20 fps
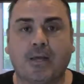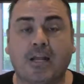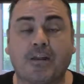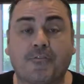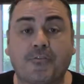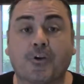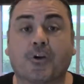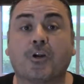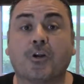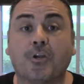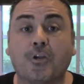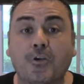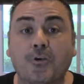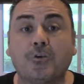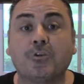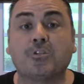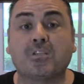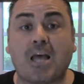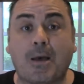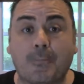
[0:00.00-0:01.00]
if you're going to
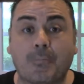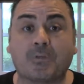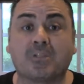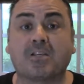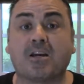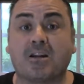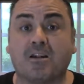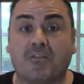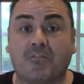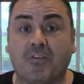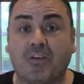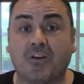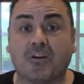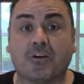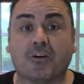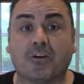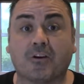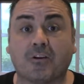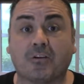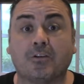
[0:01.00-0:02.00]
use apple cider
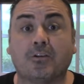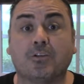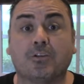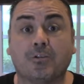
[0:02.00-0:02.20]
vinegar